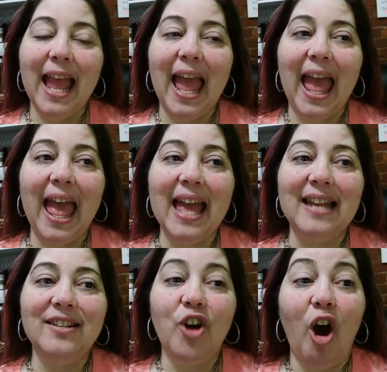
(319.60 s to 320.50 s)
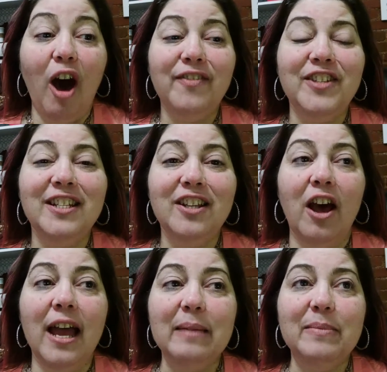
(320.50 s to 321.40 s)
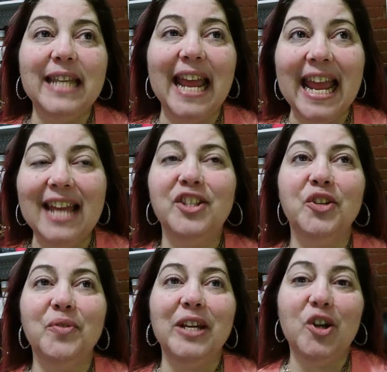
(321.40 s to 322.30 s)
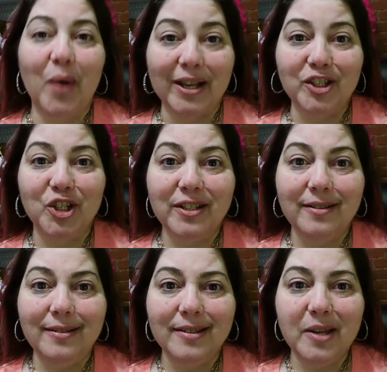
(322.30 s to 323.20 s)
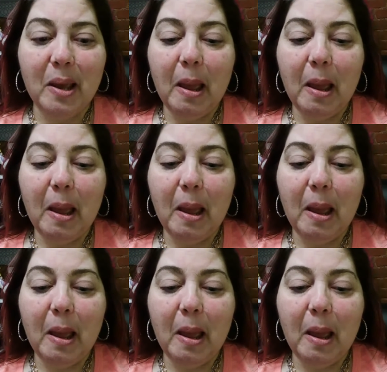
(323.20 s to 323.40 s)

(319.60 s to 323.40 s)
and oftentimes answering questions